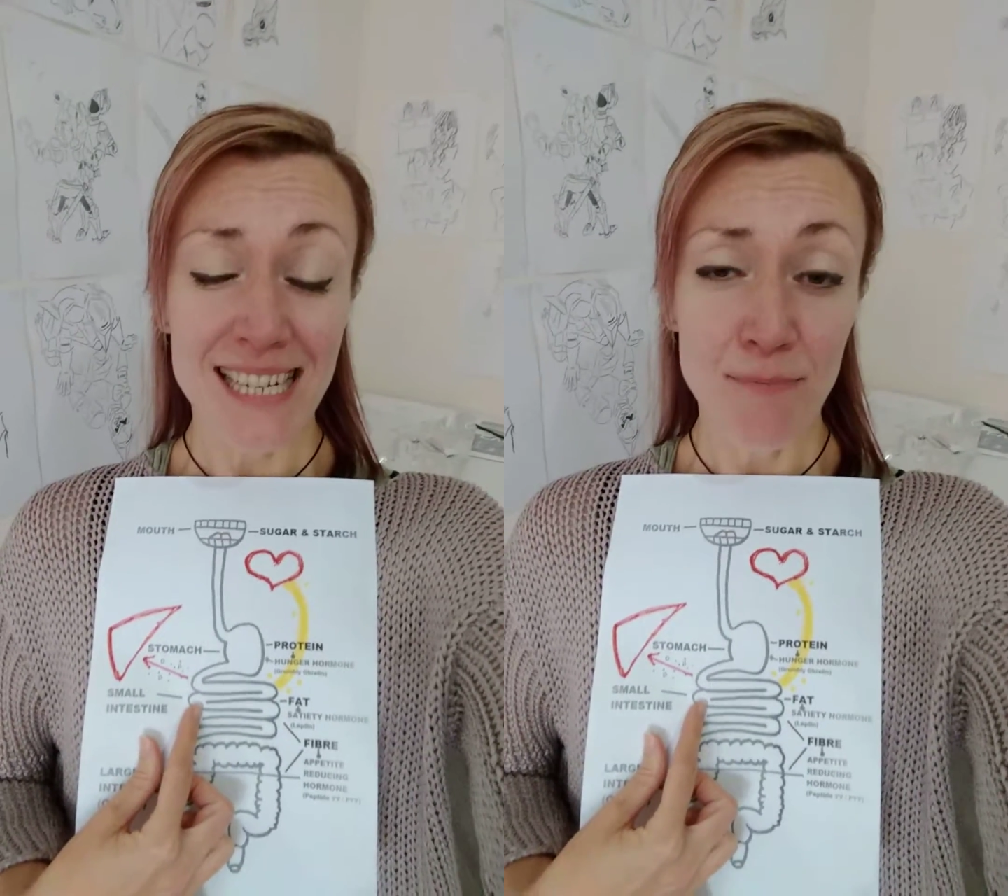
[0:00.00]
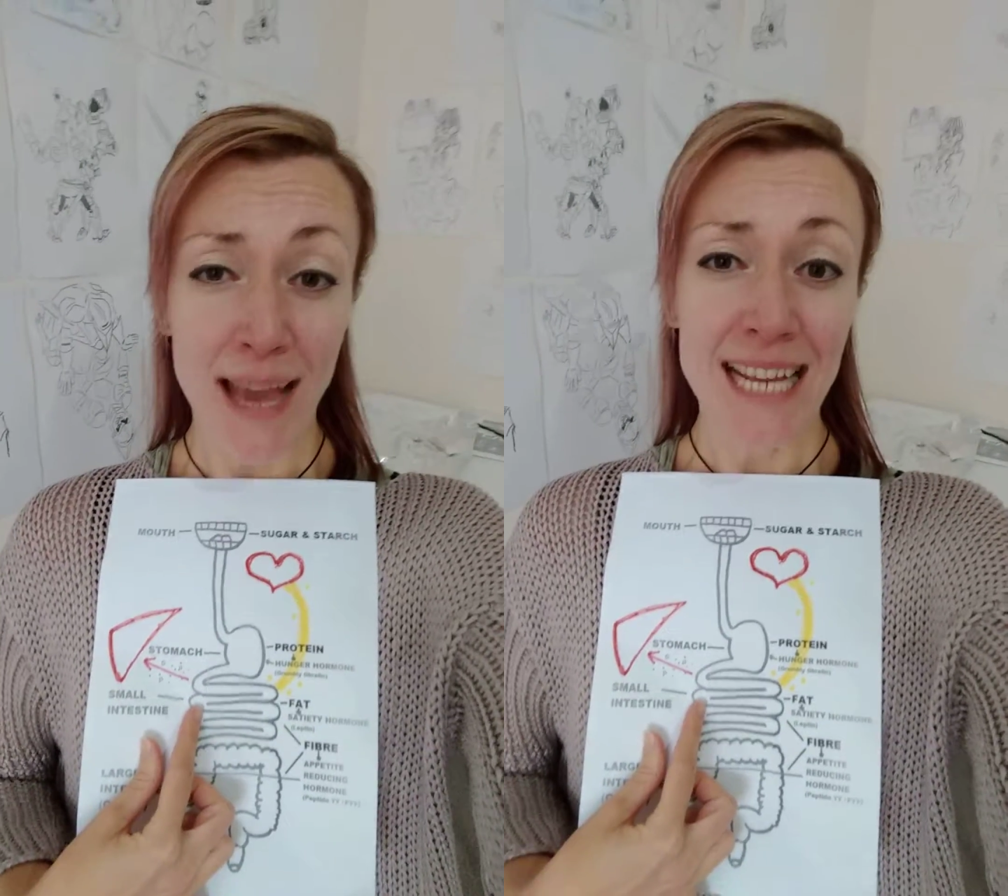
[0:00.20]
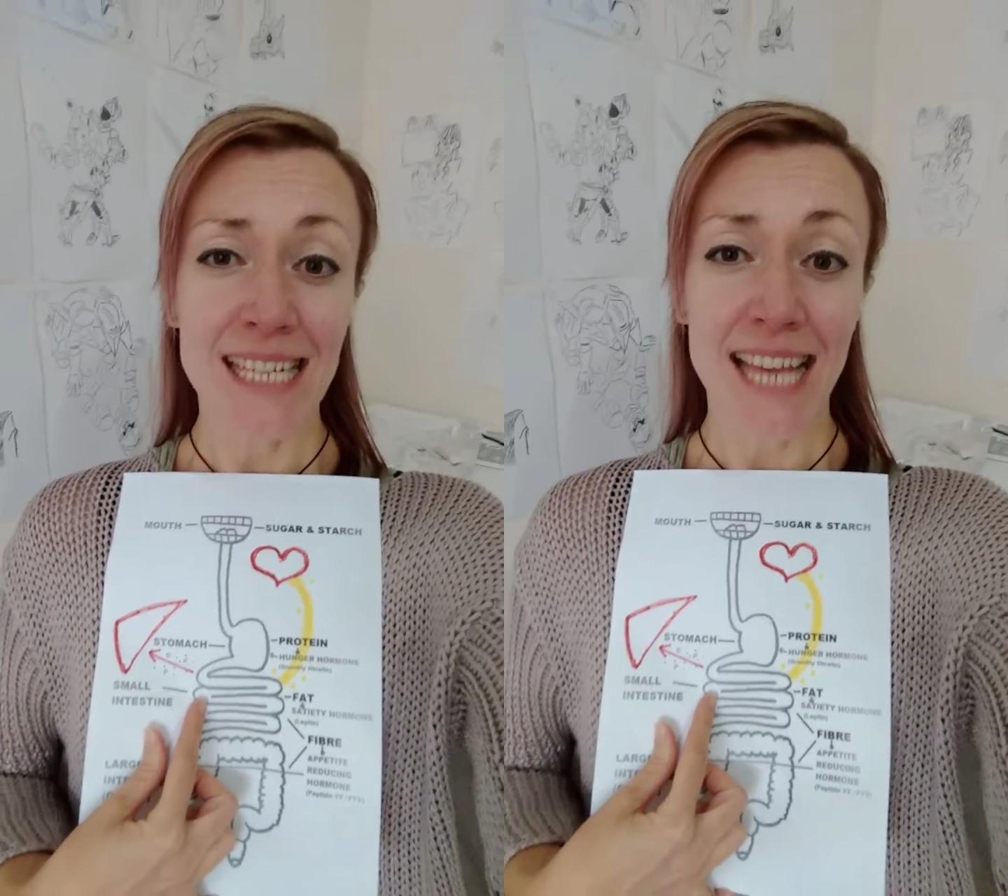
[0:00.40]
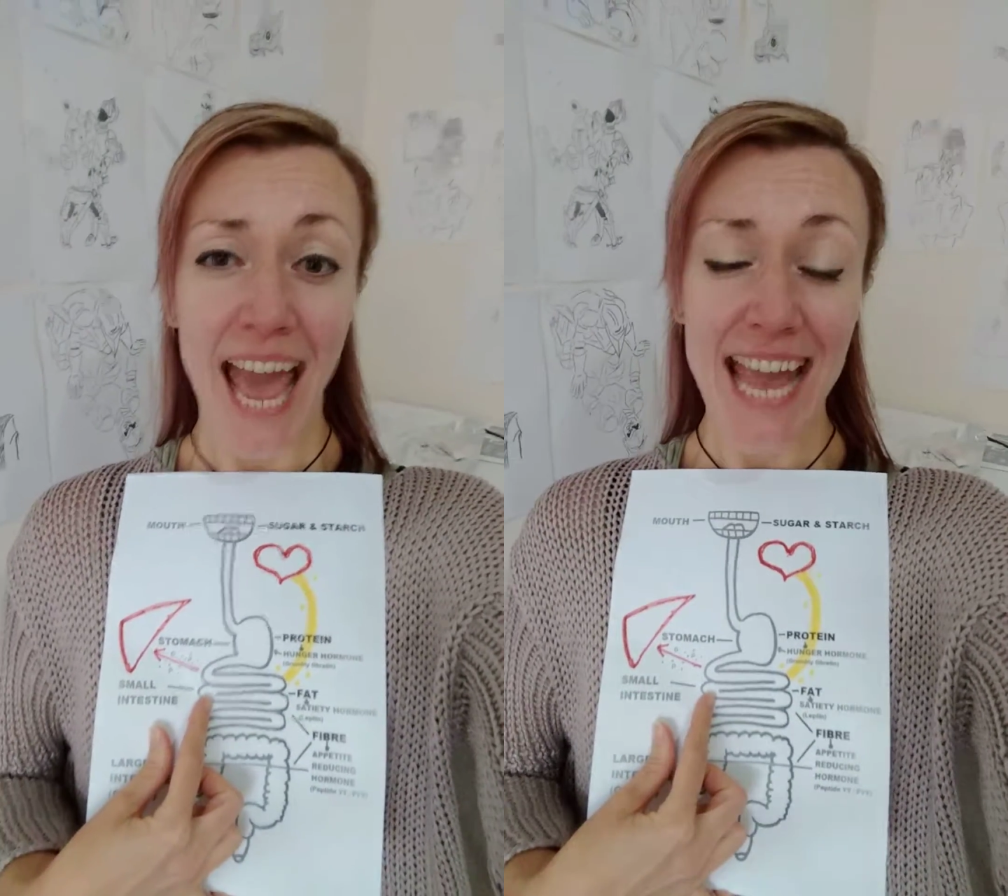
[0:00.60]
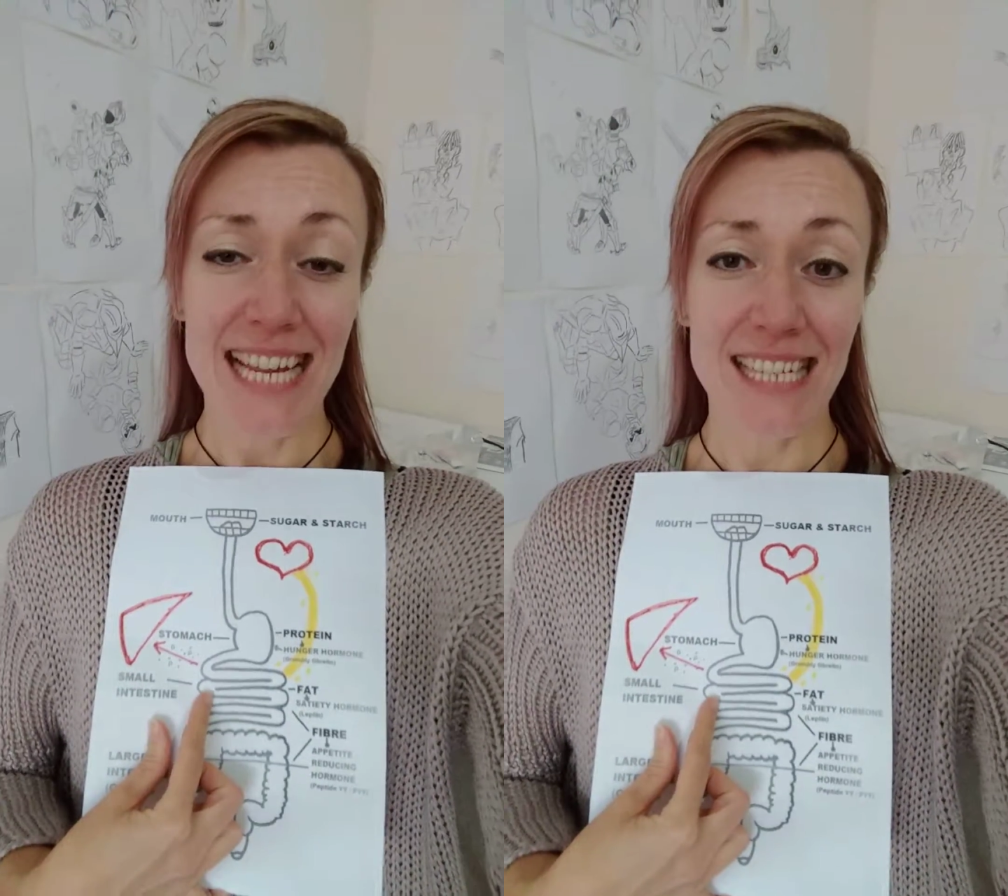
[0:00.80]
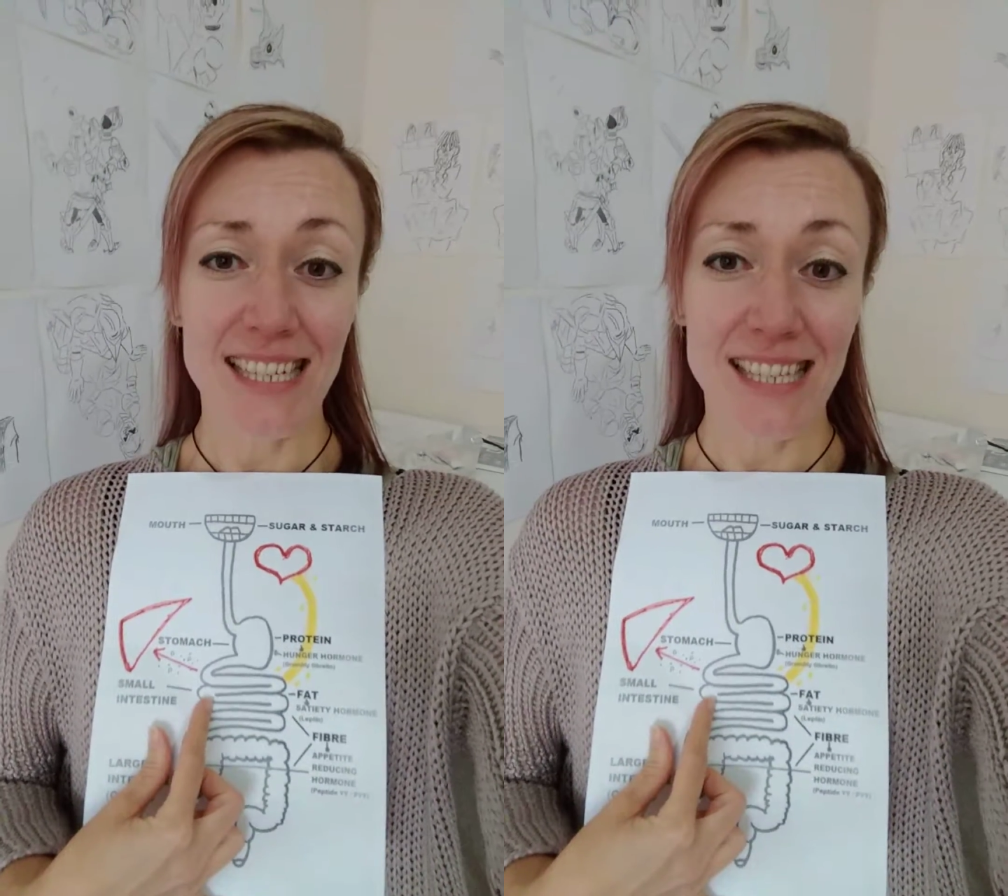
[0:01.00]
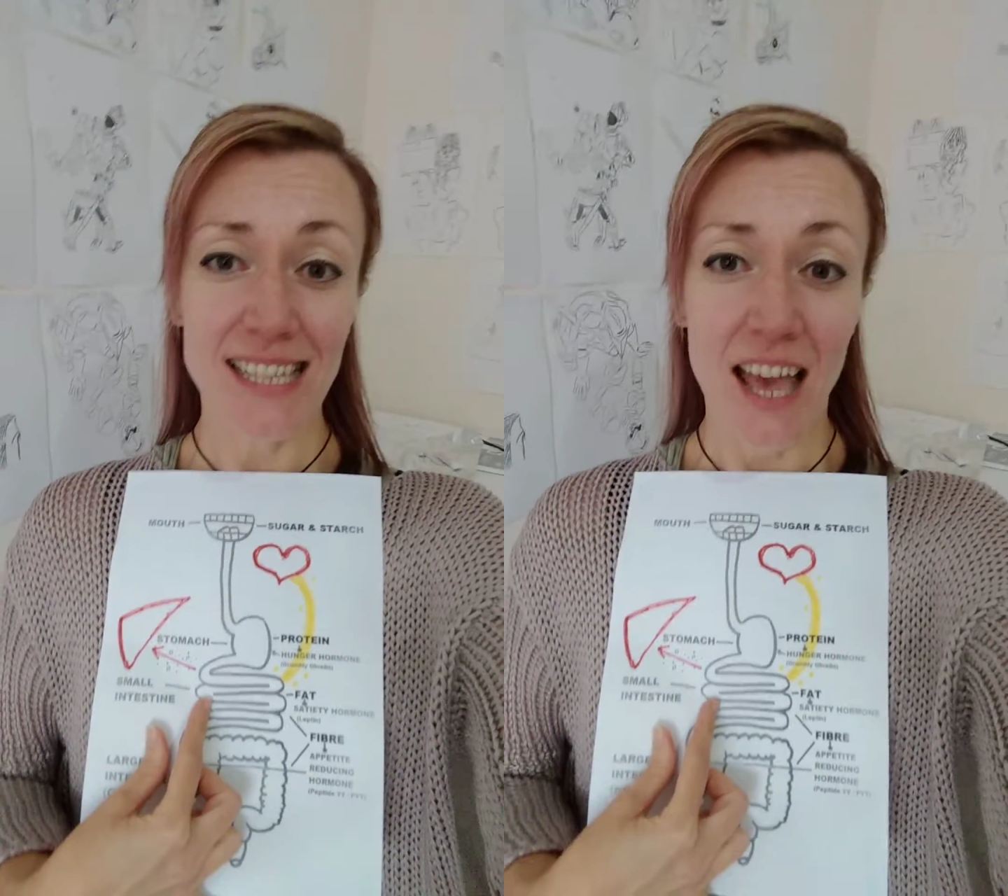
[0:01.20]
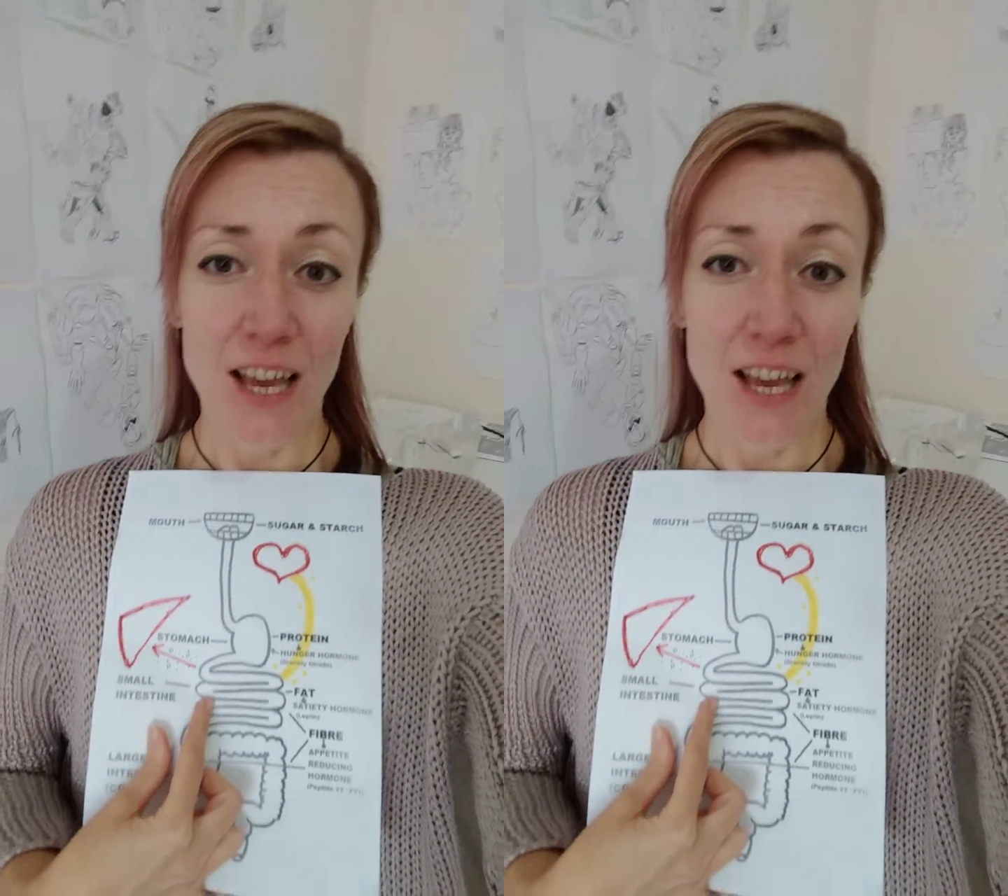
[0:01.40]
maintains